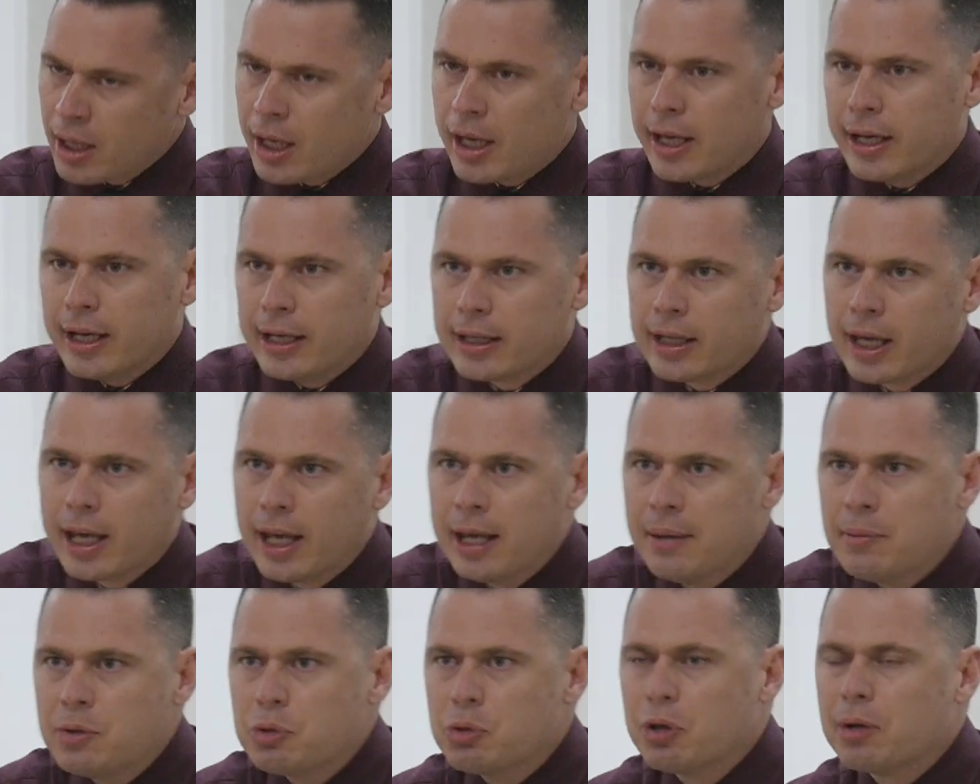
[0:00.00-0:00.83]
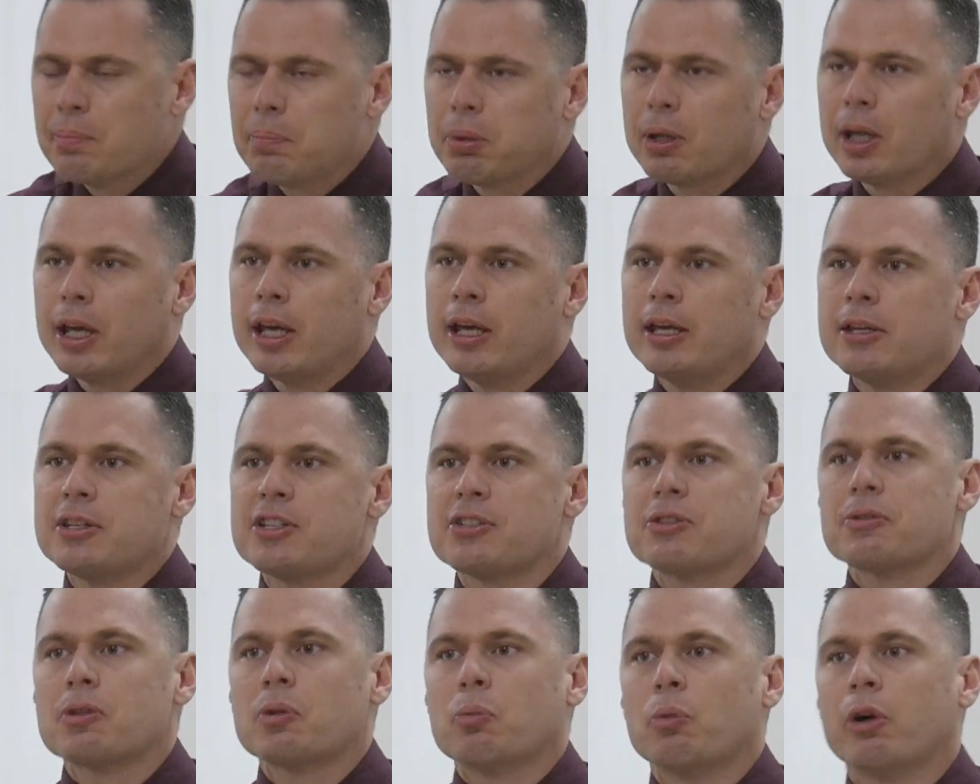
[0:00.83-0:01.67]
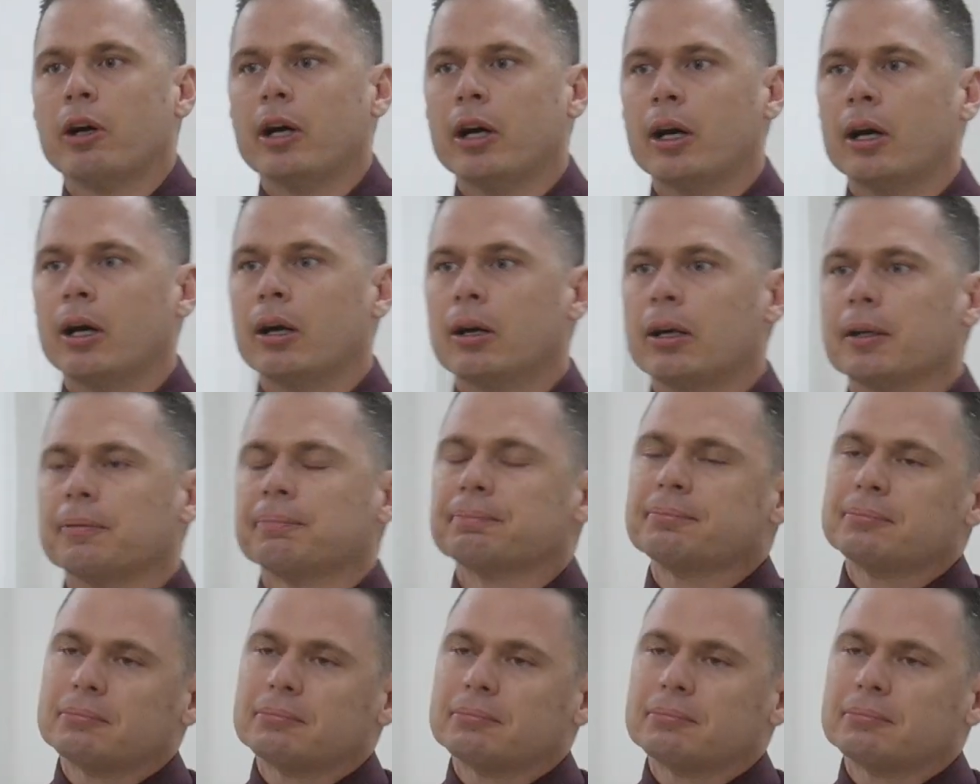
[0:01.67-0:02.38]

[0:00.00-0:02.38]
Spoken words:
And it came to a place where